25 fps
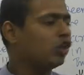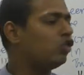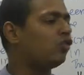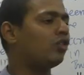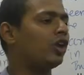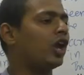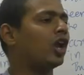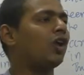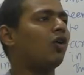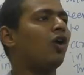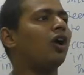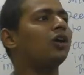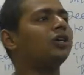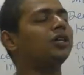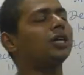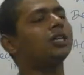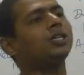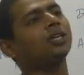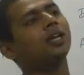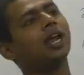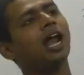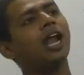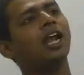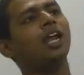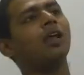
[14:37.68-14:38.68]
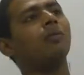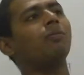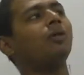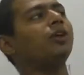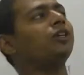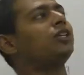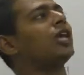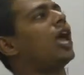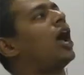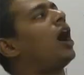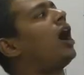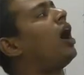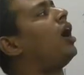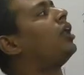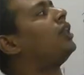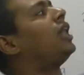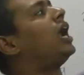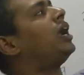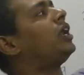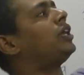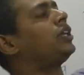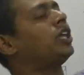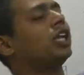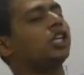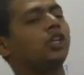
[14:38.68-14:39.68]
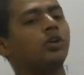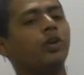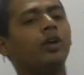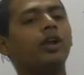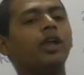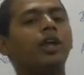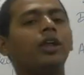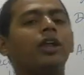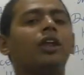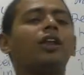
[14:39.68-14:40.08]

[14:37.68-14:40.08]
You cannot just randomly say, ah, that is also Indian